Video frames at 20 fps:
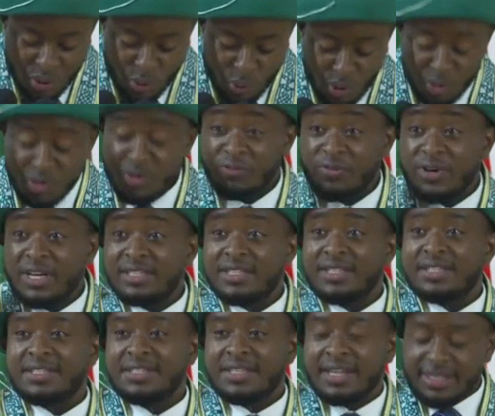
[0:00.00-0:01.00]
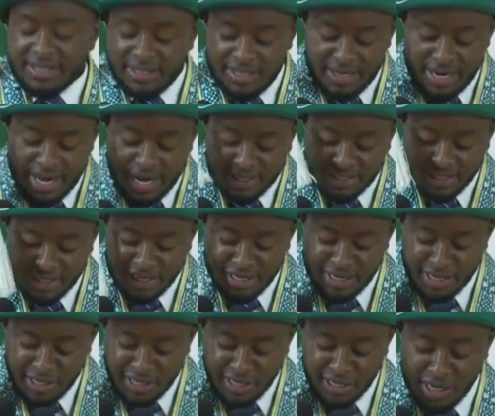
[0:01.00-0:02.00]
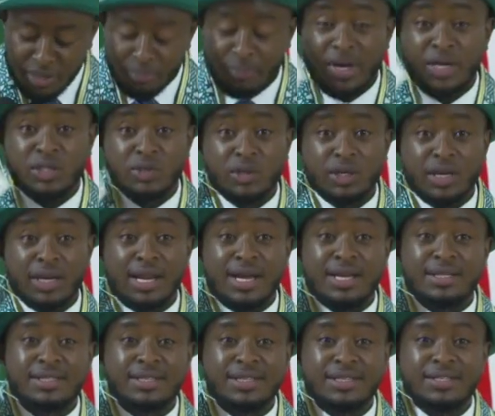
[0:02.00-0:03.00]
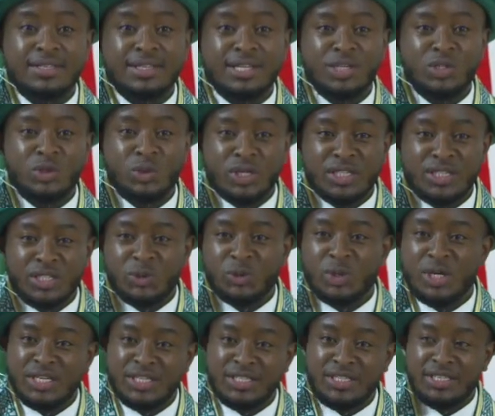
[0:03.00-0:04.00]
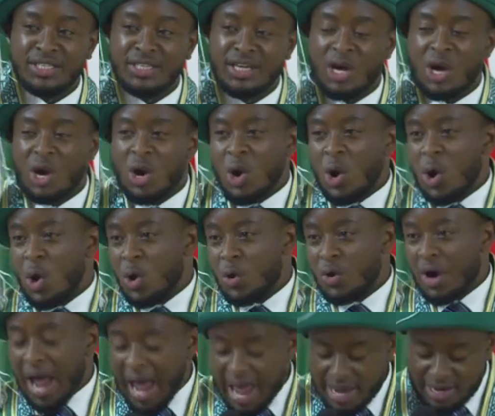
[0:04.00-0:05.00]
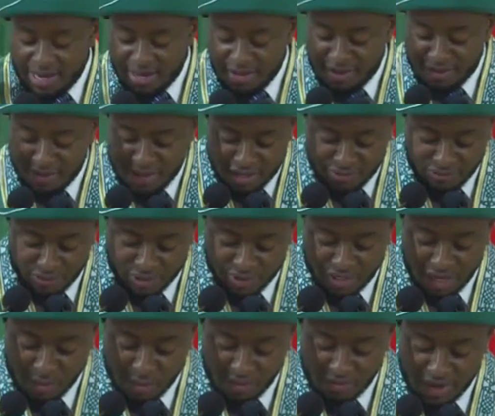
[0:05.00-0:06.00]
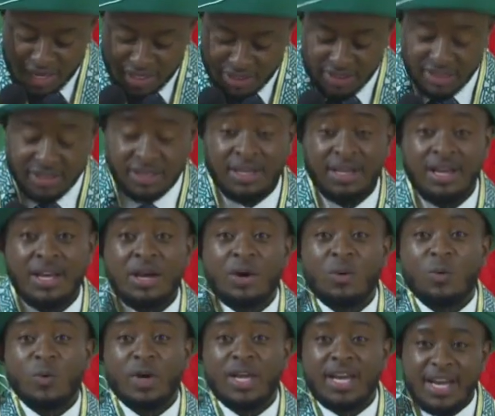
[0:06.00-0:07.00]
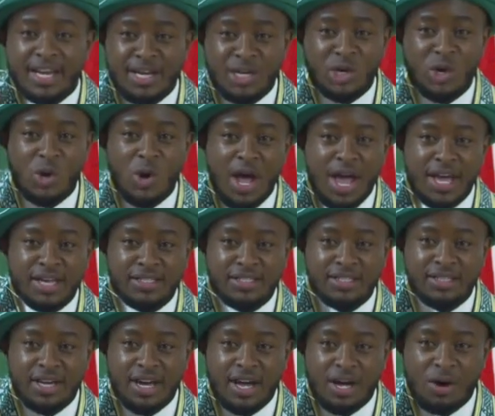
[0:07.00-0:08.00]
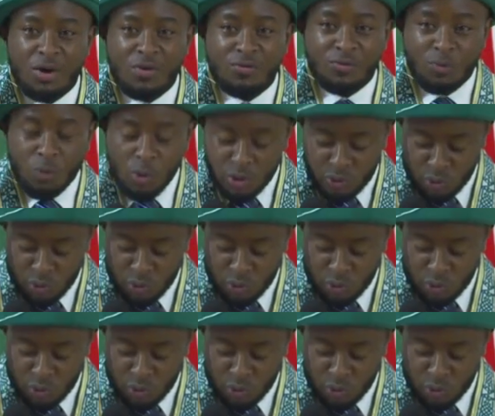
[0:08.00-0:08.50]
When we first started attending in-person classes in 2020, or earlier than that for some of us, we had no idea of what